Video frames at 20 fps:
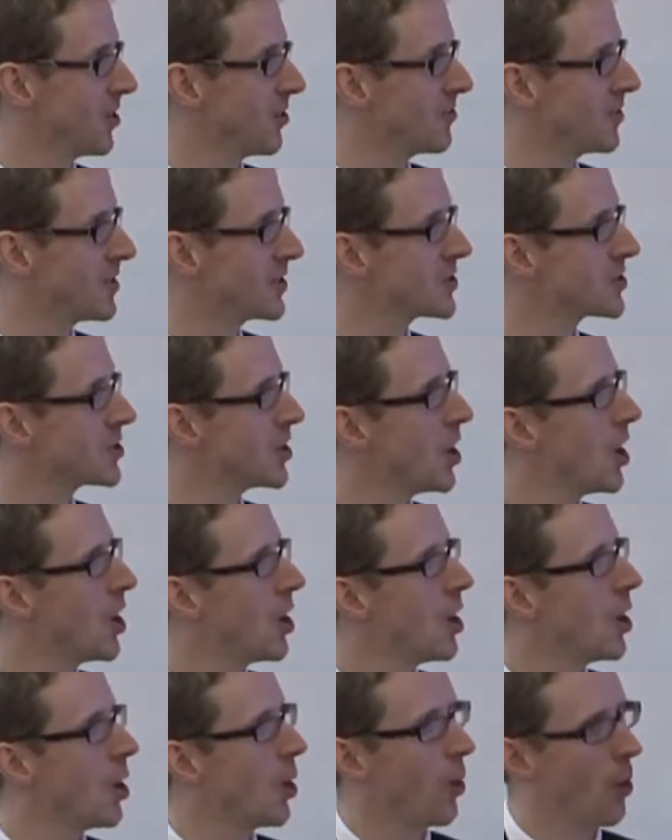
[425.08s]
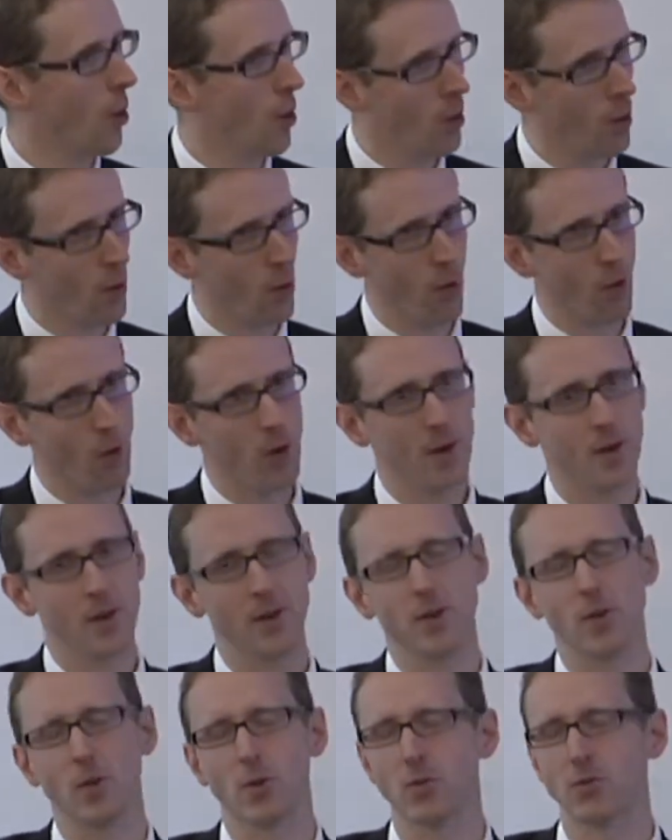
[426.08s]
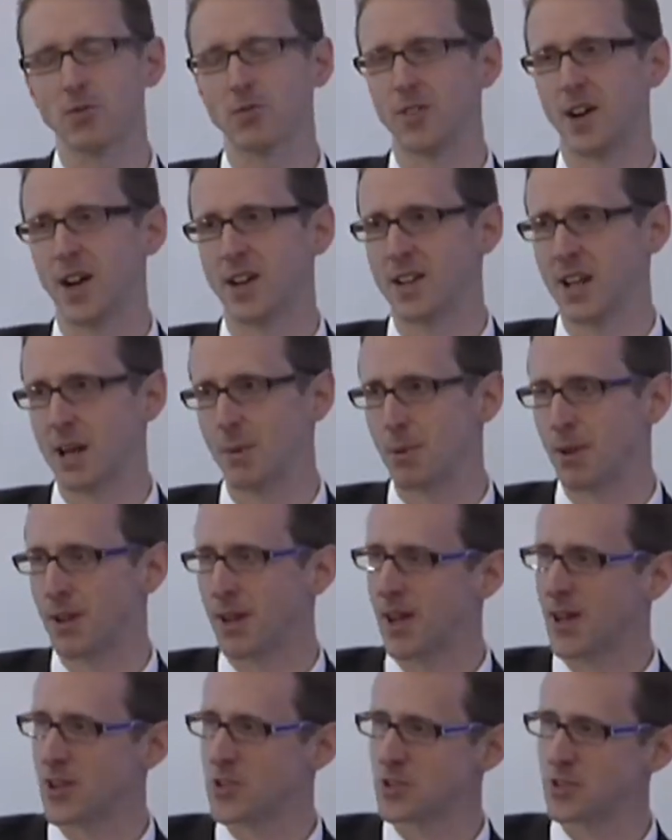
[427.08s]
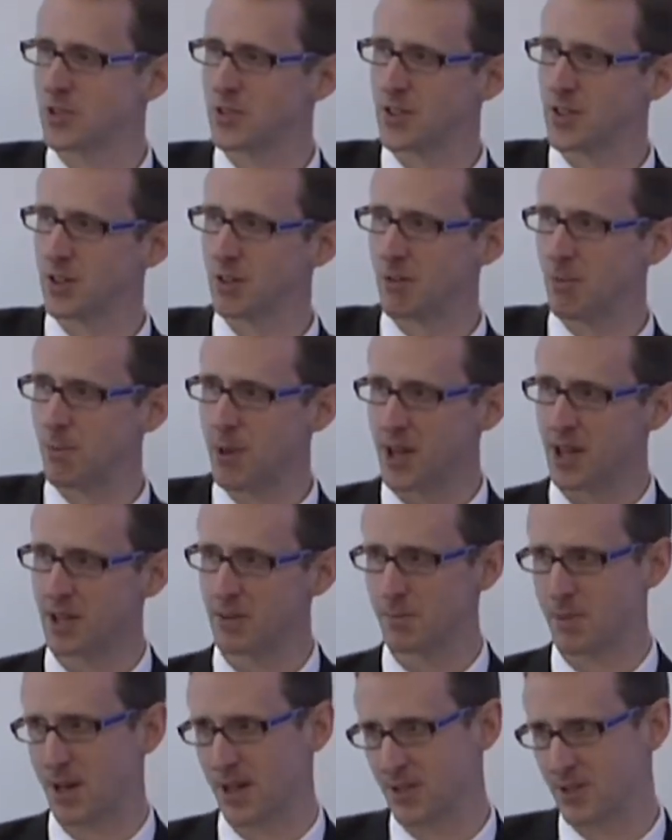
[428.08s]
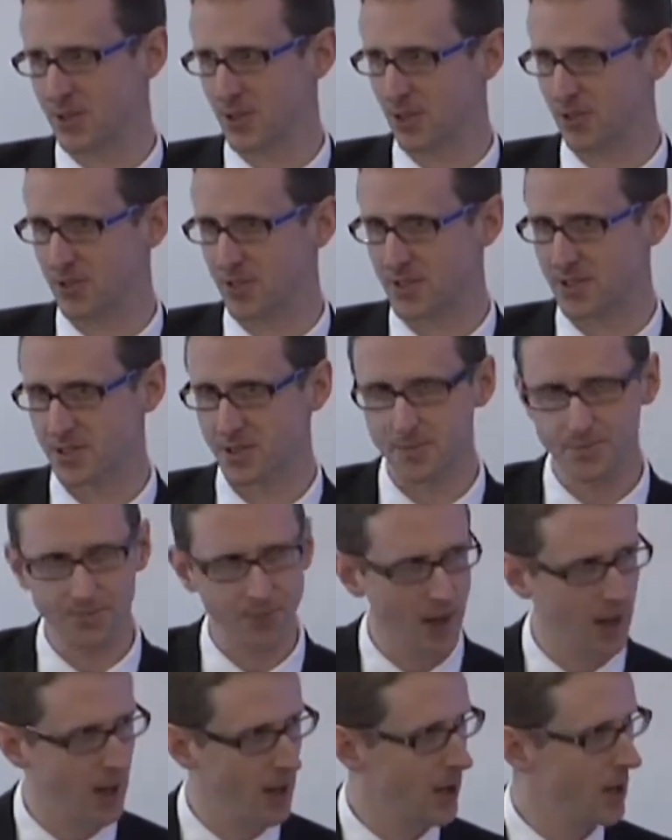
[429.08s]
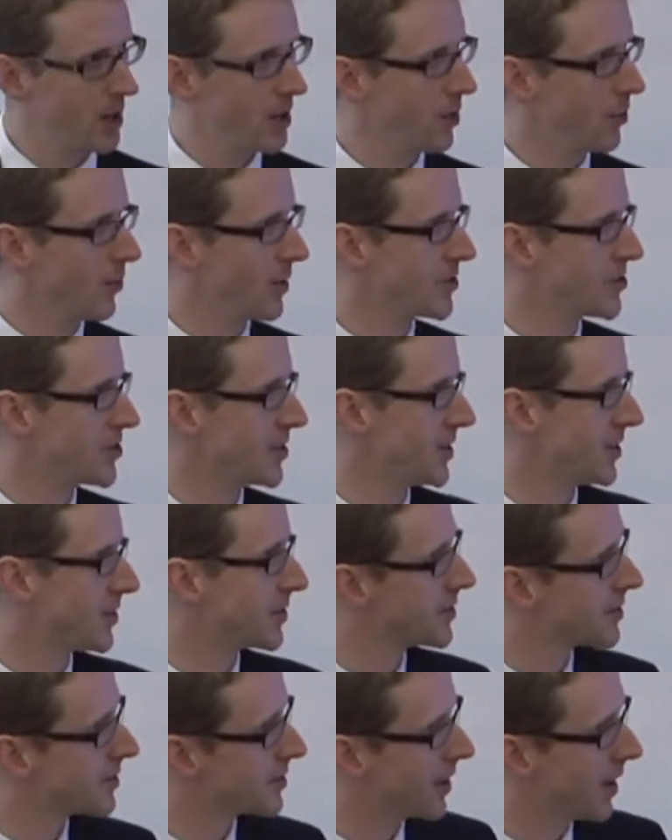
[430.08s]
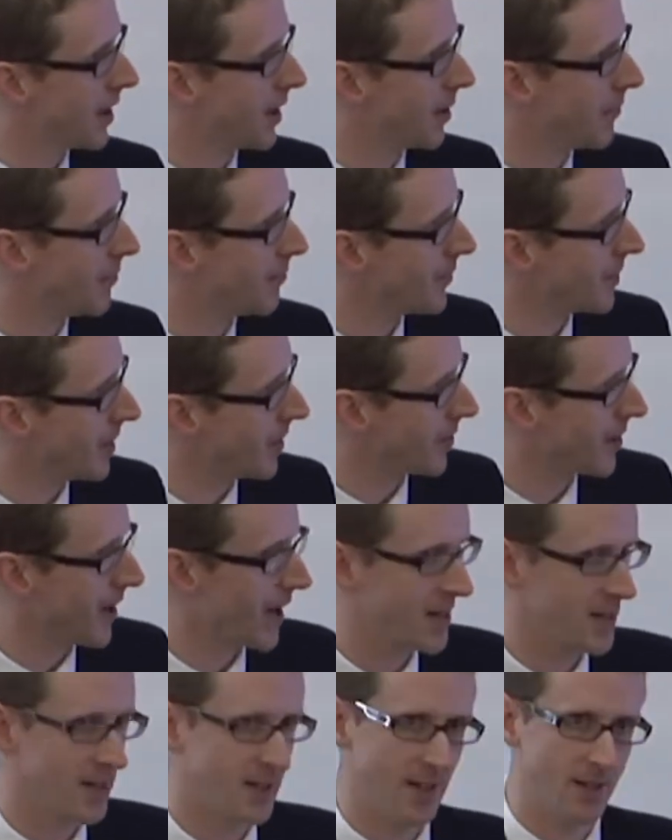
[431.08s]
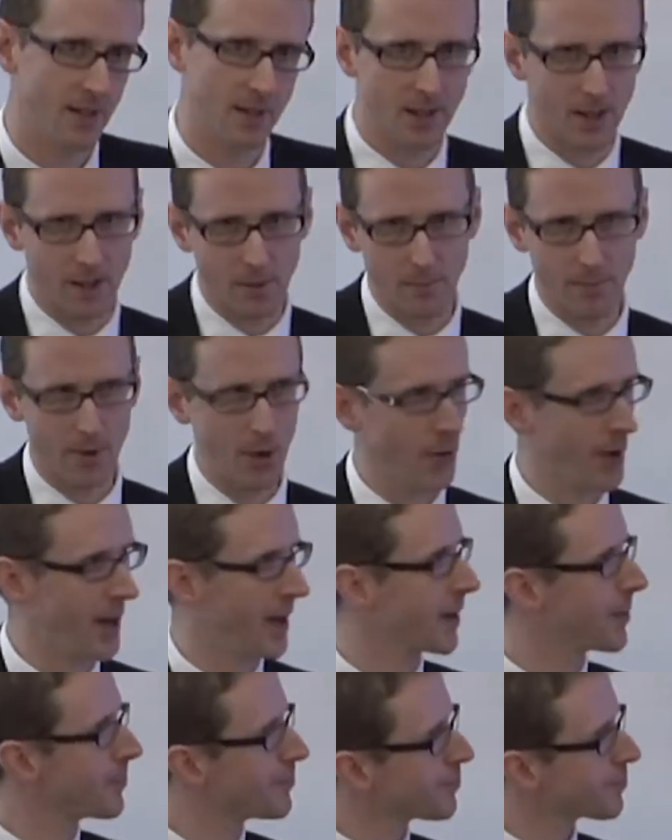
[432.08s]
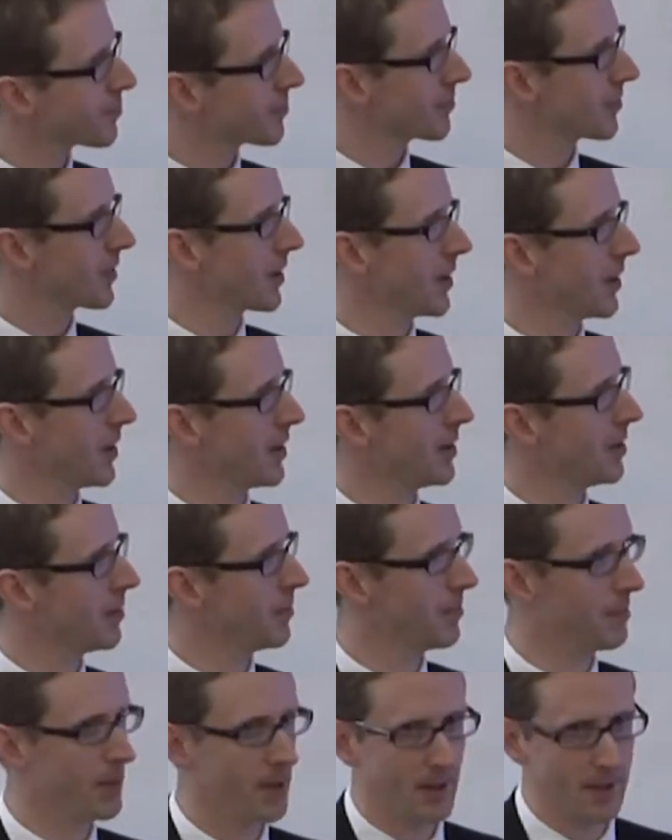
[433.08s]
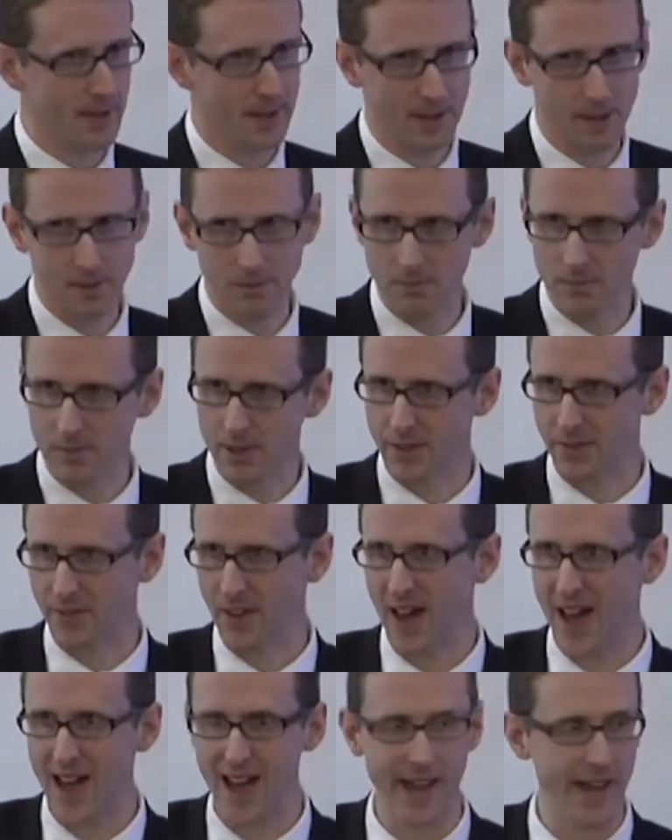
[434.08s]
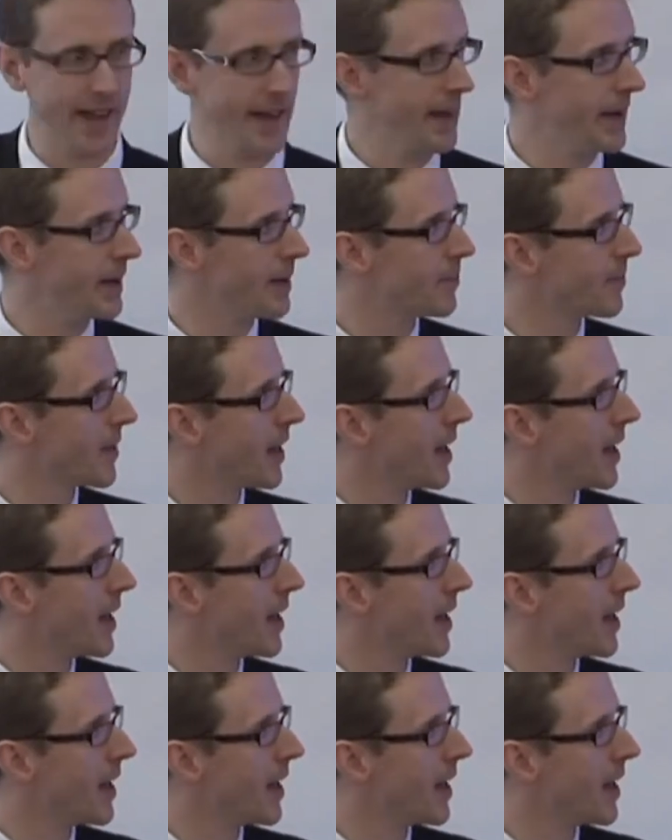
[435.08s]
Office, or you can file an application at the European Patent Office, which is located in Munich, Berlin and The Hague.